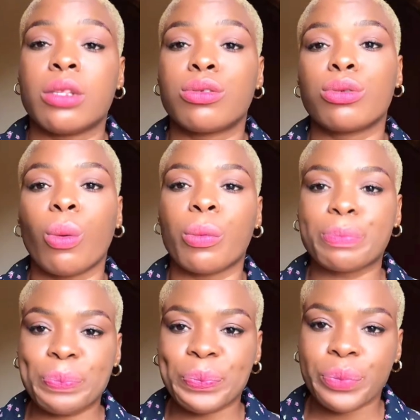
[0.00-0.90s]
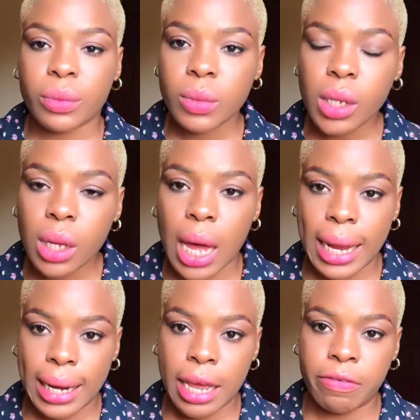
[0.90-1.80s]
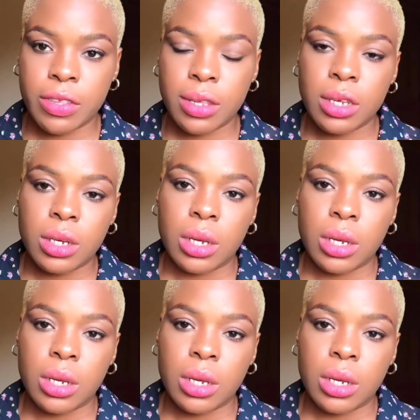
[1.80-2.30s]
So I left.